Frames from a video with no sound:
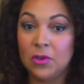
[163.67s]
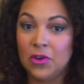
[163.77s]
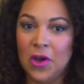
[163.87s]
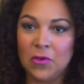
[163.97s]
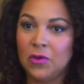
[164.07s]

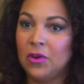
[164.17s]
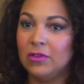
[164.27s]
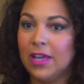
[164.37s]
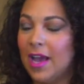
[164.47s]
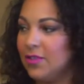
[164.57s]
you know, you can
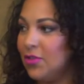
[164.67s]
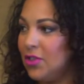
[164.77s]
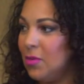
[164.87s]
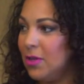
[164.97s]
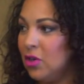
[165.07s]
only ask for
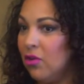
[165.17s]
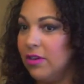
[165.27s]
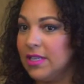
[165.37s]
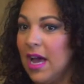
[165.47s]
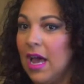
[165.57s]
so much
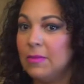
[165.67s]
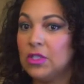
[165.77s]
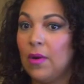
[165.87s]
overtime.